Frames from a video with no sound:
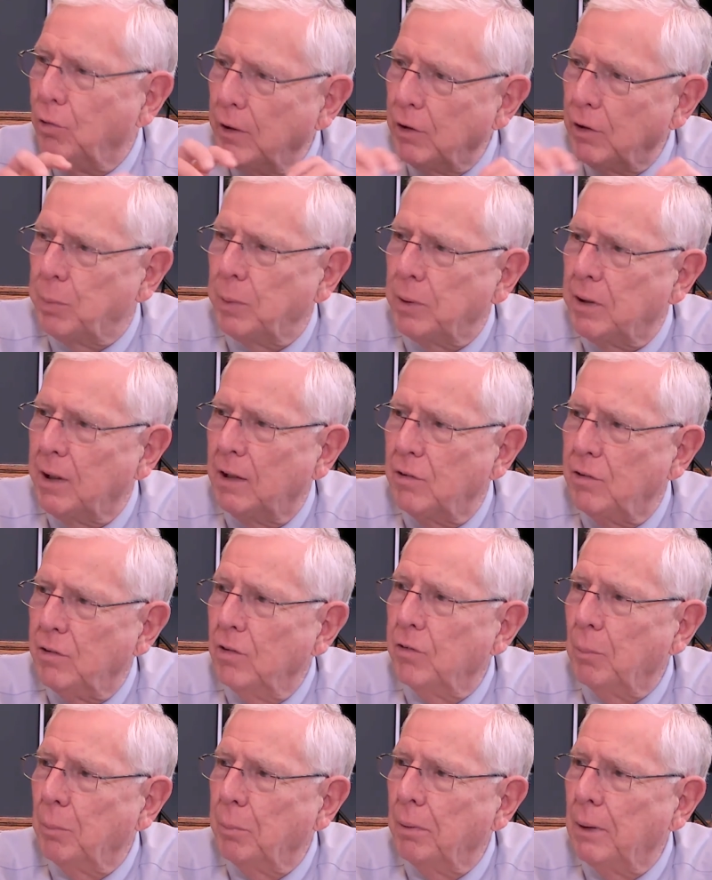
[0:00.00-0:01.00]
because
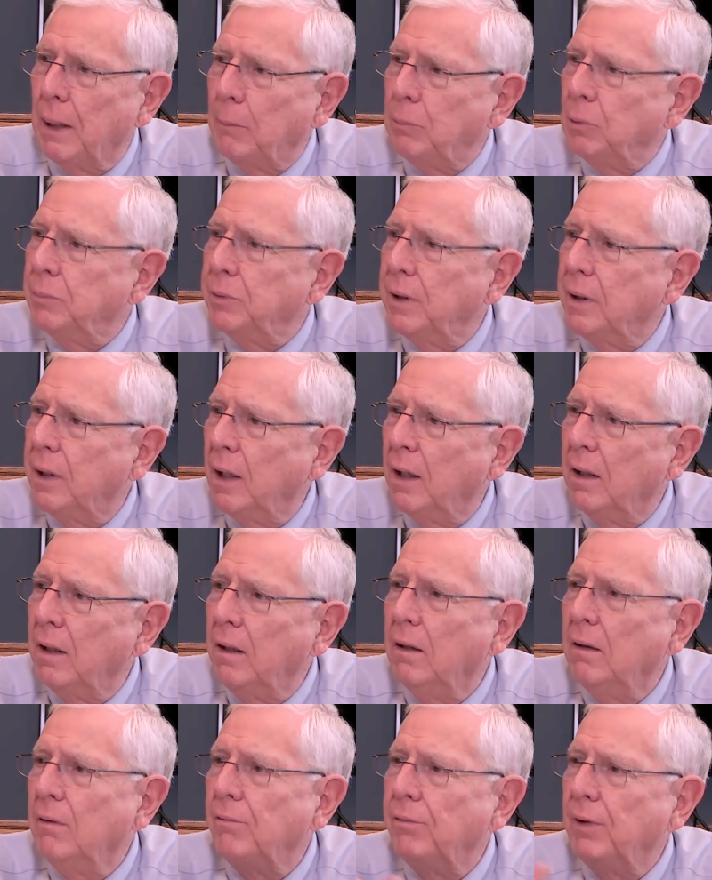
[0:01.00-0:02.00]
transportation is a problem
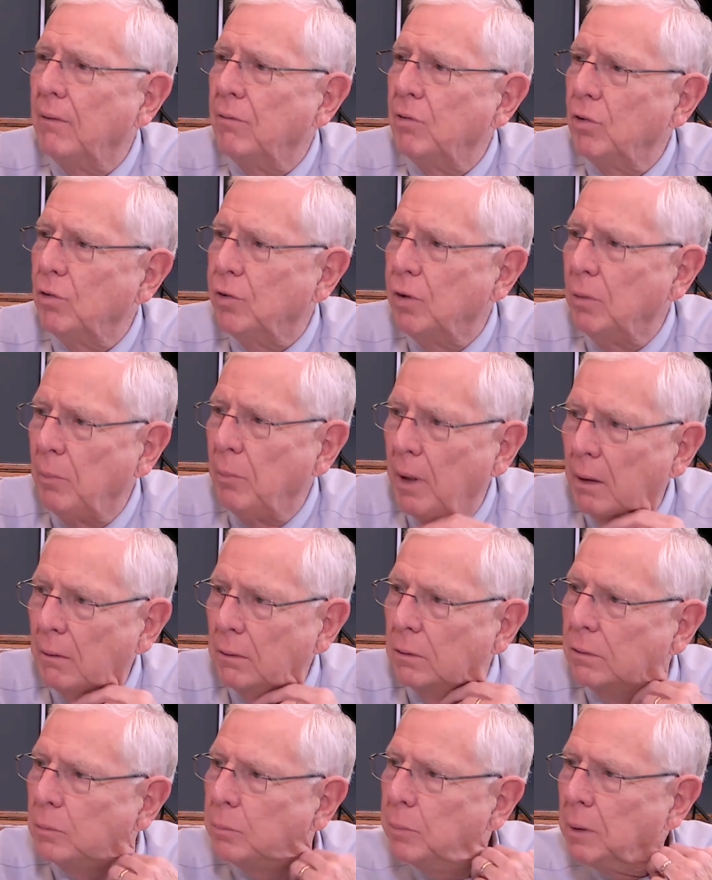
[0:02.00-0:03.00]
today. 5 years from
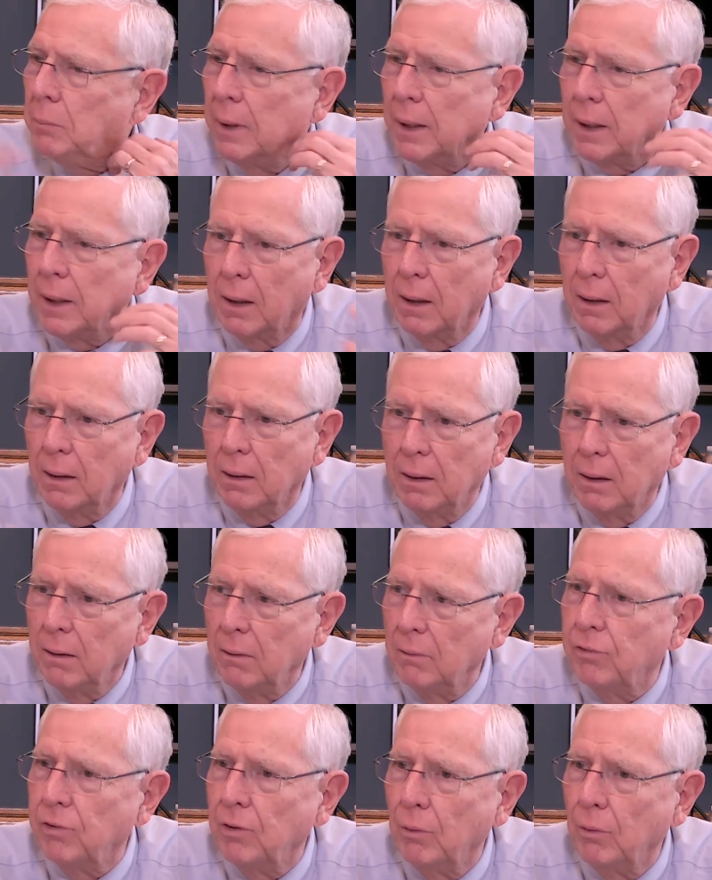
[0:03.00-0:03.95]
now, it could be Medicaid.